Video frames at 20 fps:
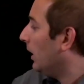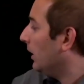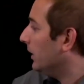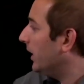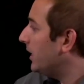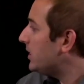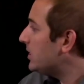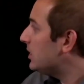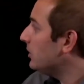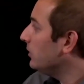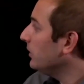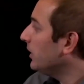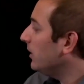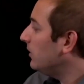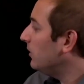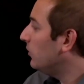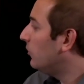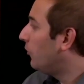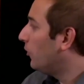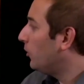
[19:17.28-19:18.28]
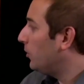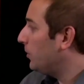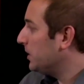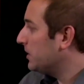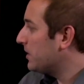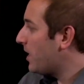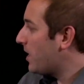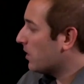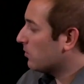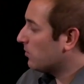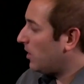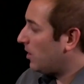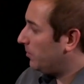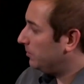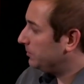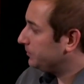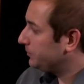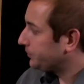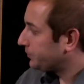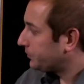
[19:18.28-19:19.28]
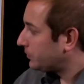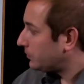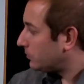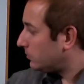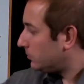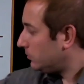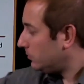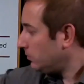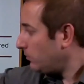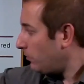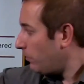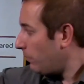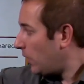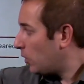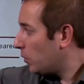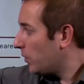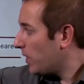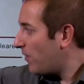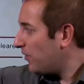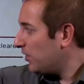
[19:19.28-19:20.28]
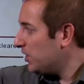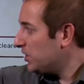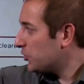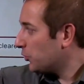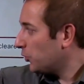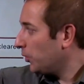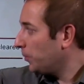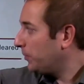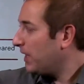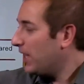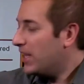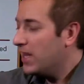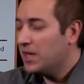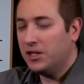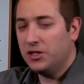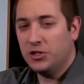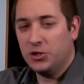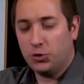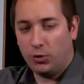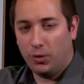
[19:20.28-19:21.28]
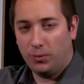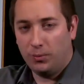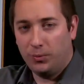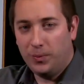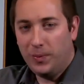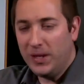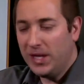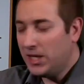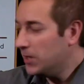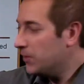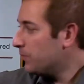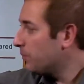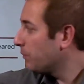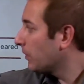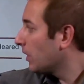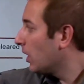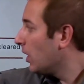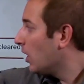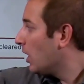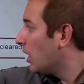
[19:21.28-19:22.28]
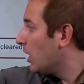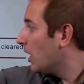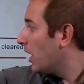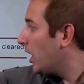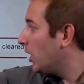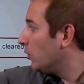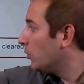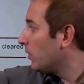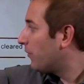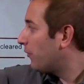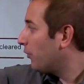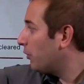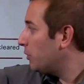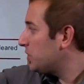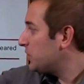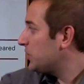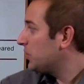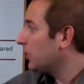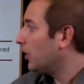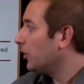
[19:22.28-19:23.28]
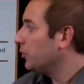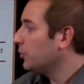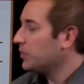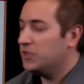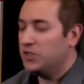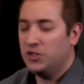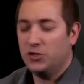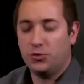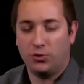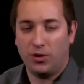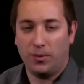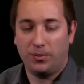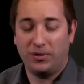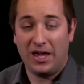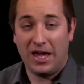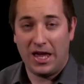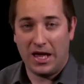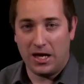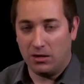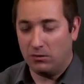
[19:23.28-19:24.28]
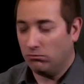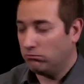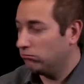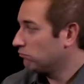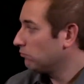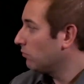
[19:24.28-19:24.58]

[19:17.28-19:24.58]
Let's look at this following diagram. We have interrupt A and interrupt B, and we first start with interrupt A.